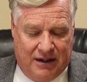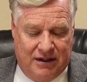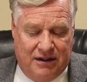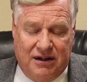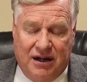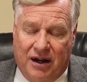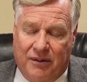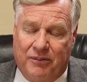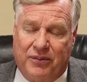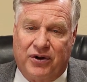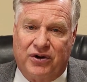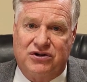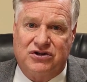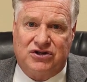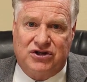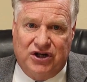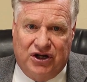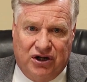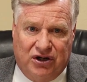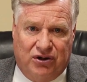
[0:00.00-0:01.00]
number
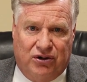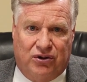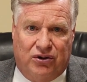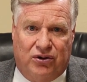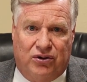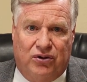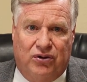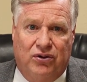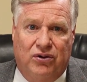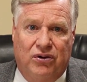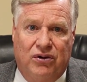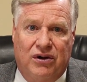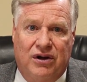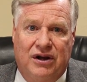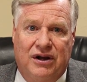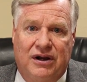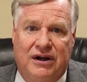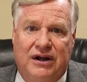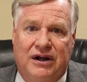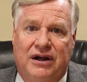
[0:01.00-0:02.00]
two,
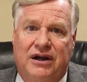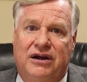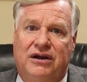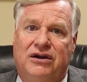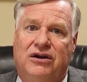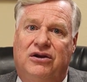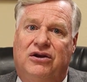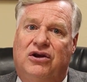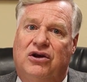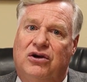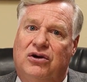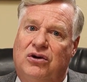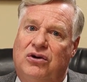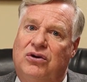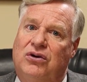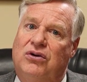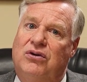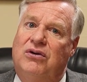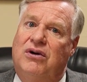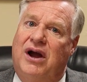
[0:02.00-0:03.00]

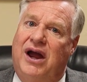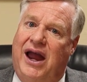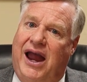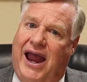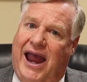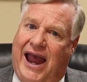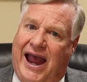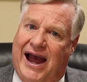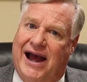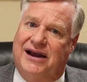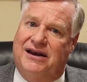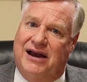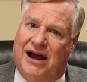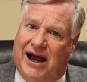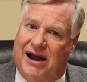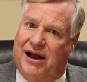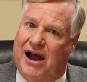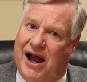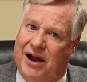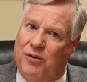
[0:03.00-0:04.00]
you had,
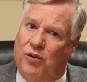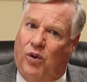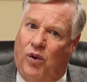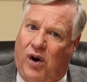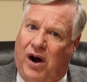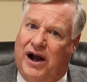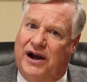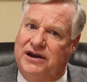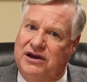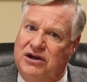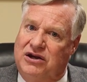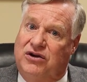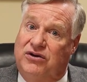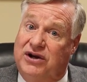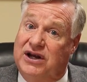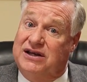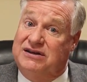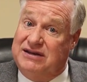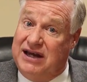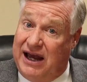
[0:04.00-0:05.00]
I, I, want you
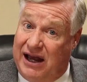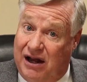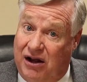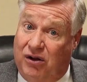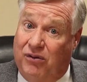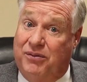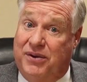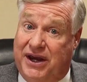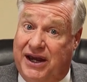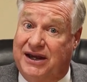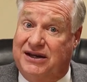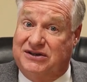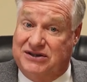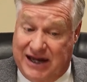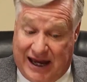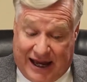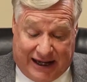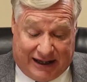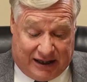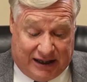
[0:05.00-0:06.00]
to tell me
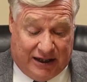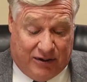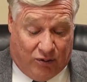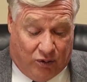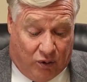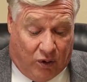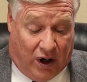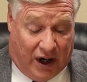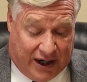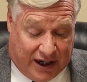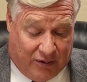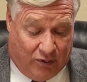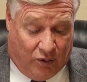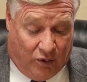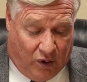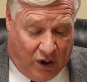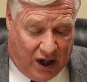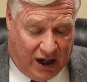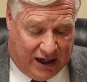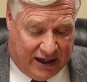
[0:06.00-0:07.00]
exactly what it
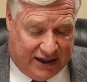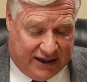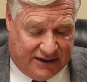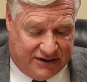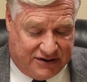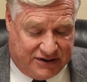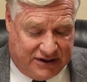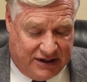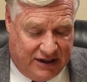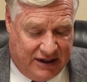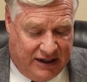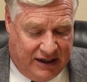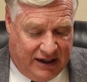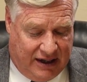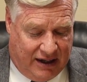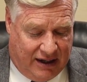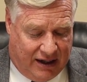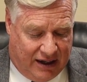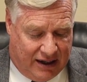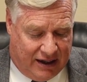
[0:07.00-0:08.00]
was
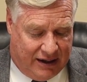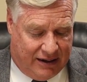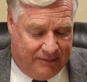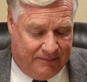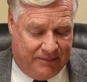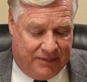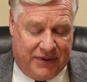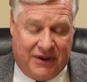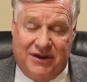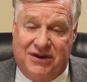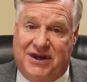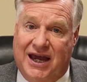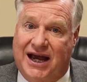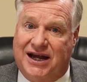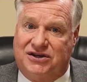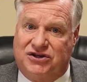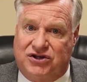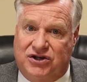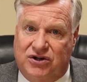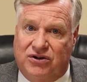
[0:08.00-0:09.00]
um,
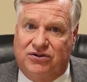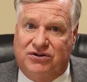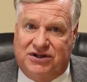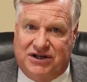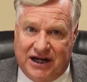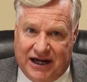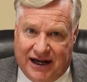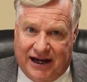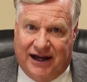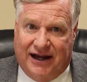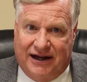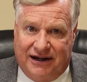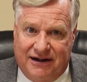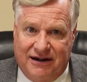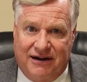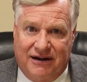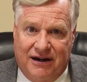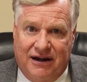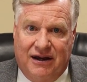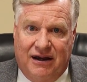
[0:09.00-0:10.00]
that you did.